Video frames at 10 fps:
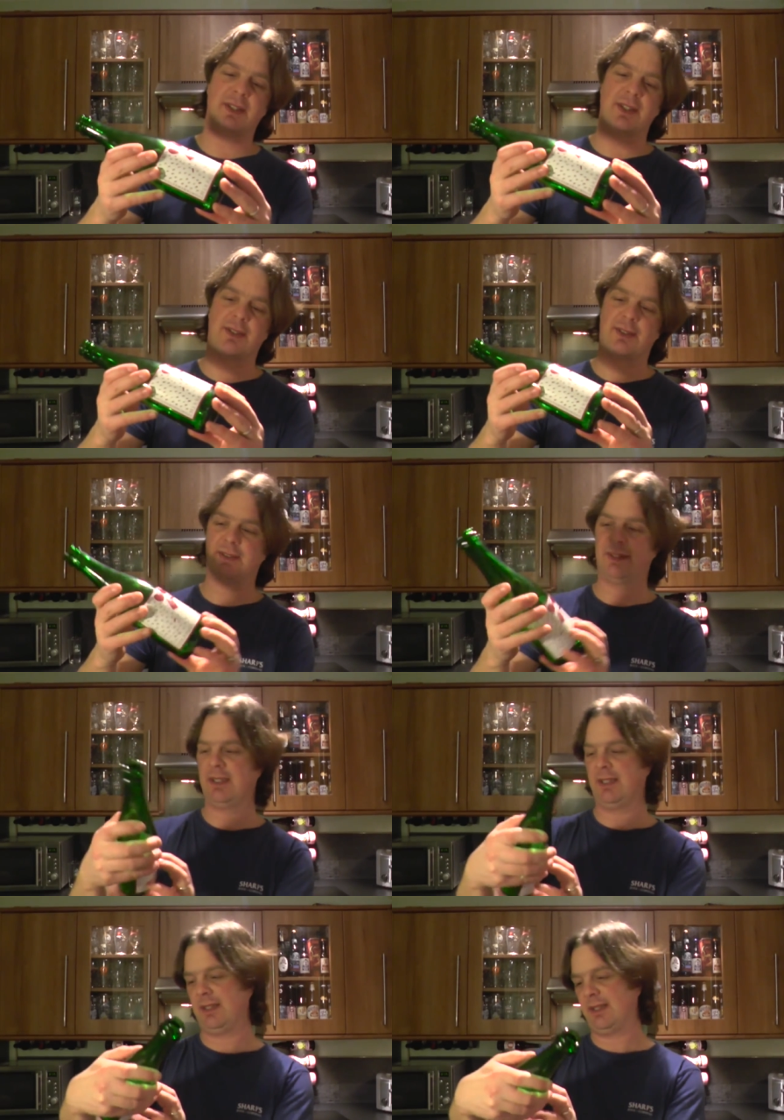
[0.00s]
good.
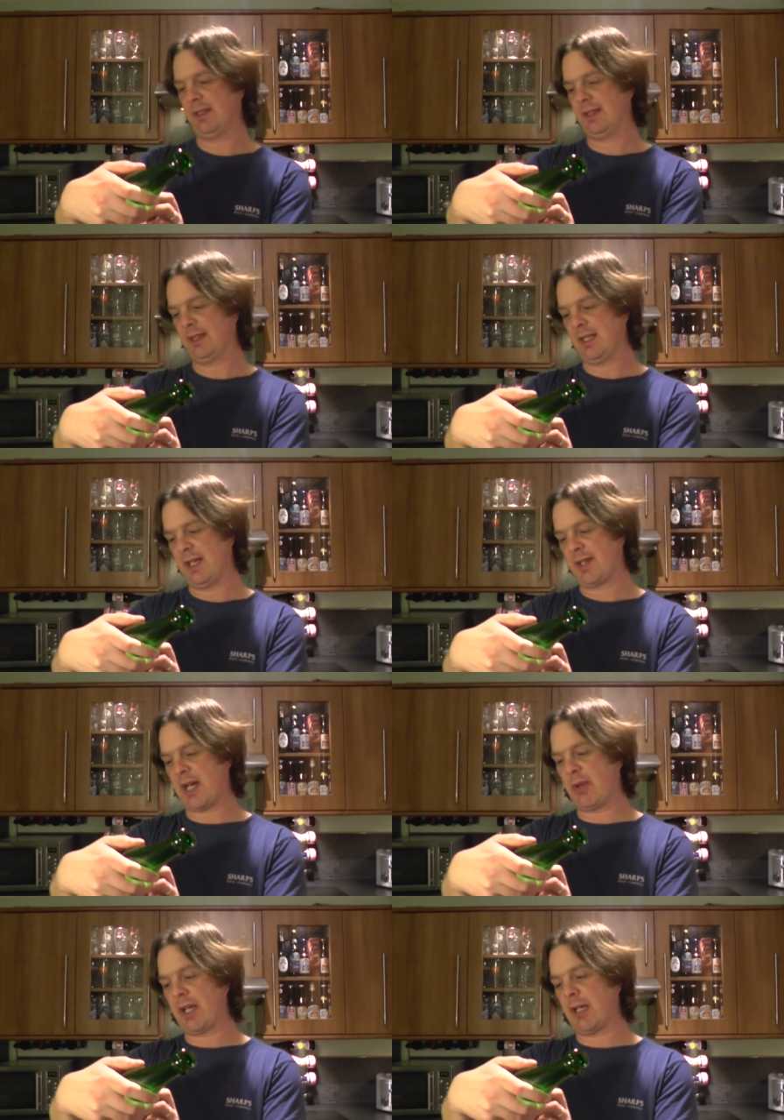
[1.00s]

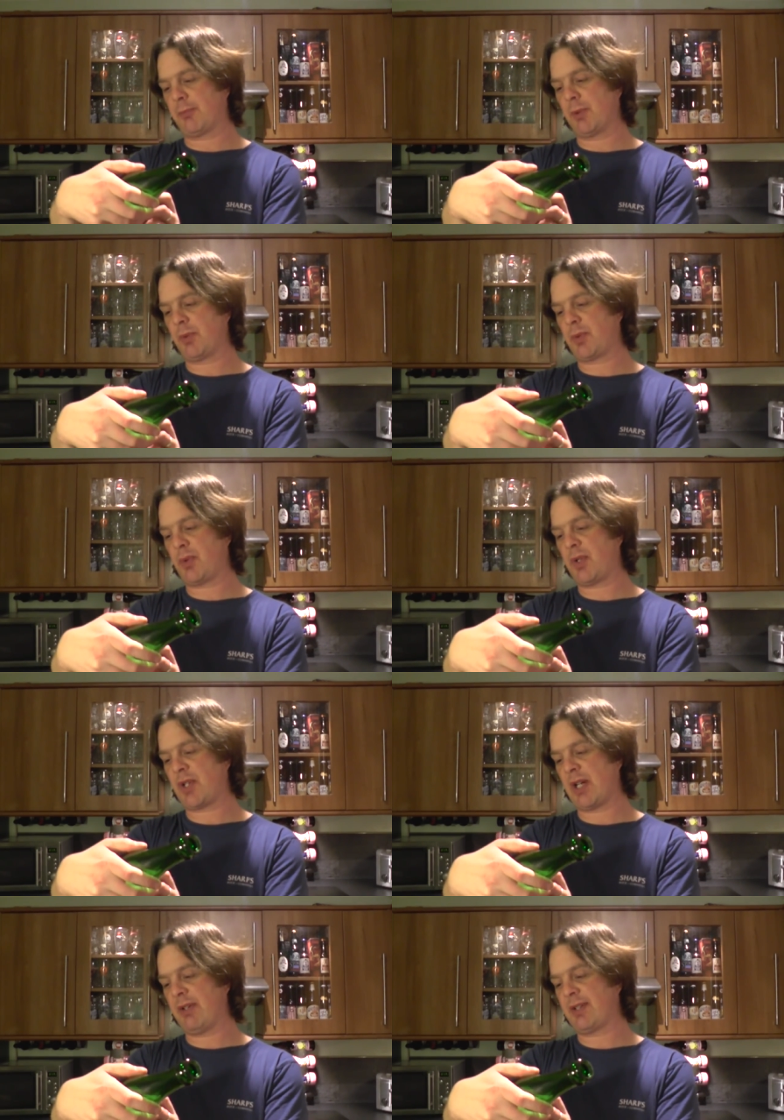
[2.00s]
Sour ale brewed with sweet
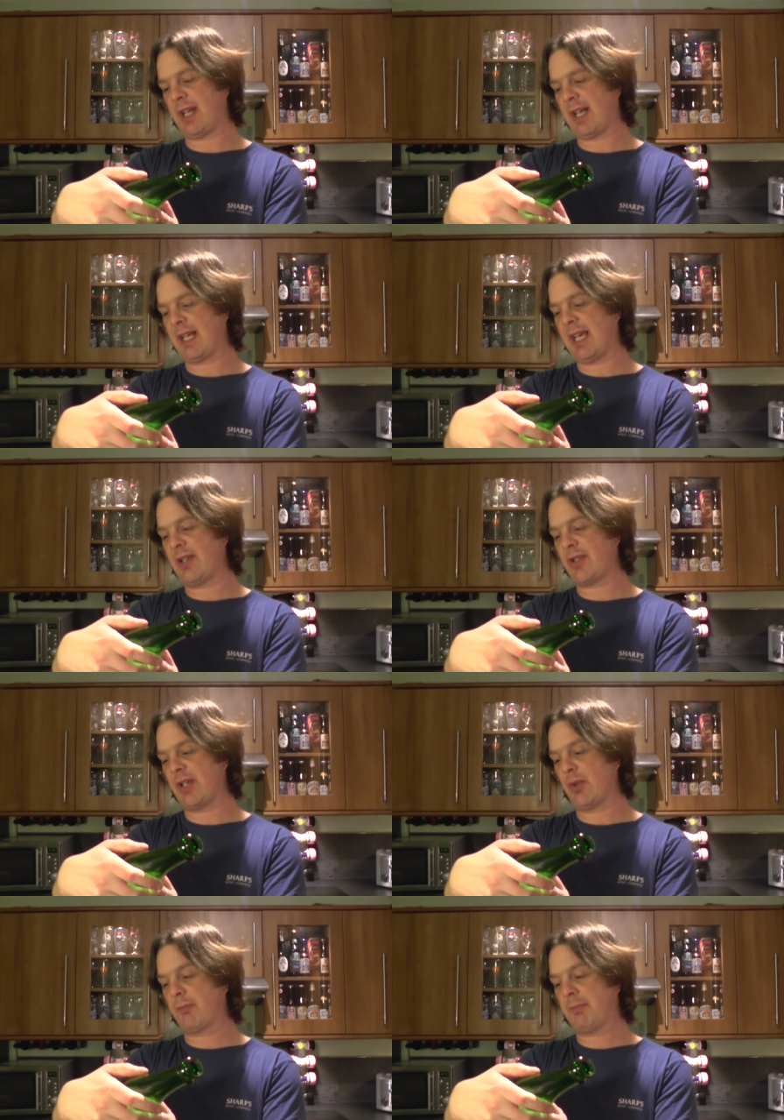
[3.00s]
cherries and aged
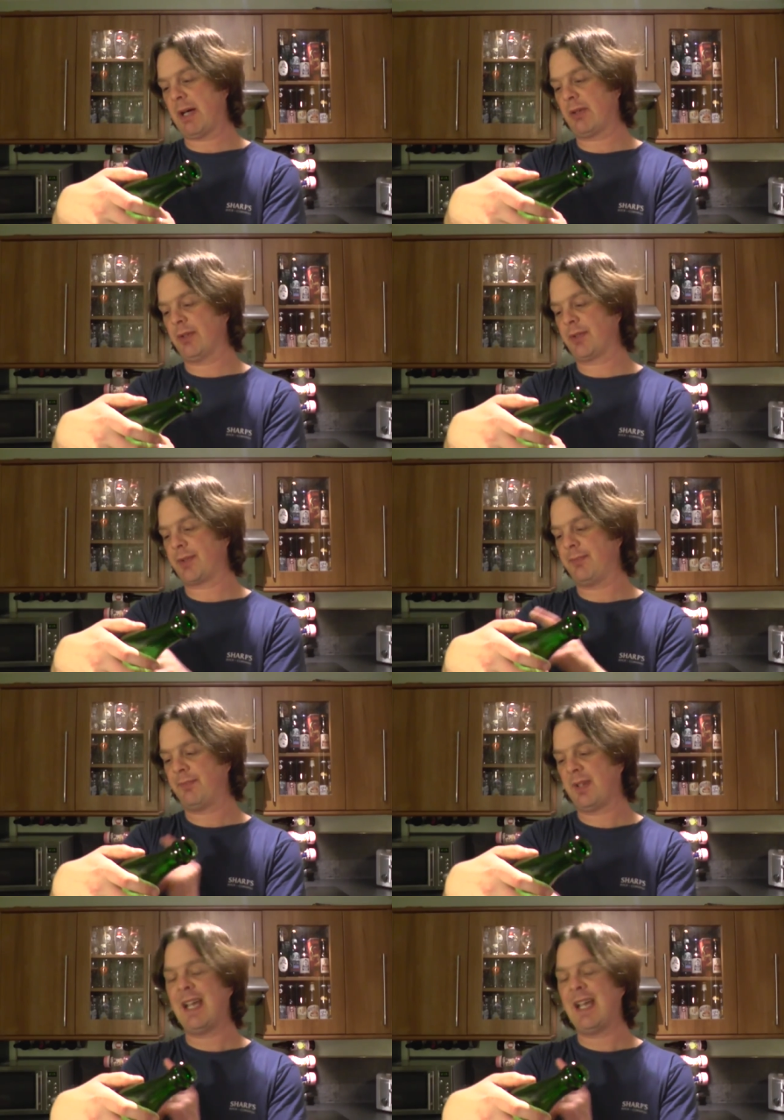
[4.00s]
in oak barrels.